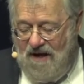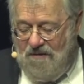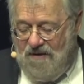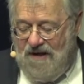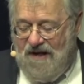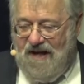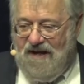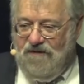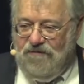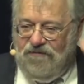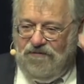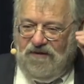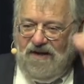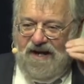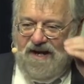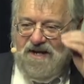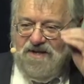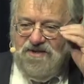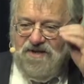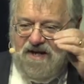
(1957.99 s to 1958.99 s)
He had a
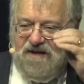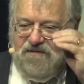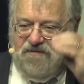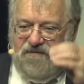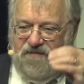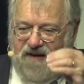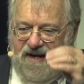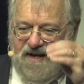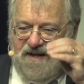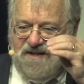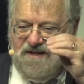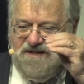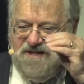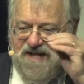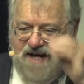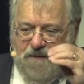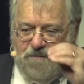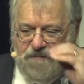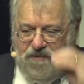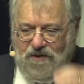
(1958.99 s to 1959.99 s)
flash and fade
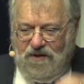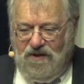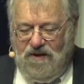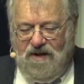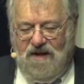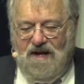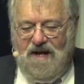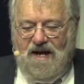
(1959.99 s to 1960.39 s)
temper.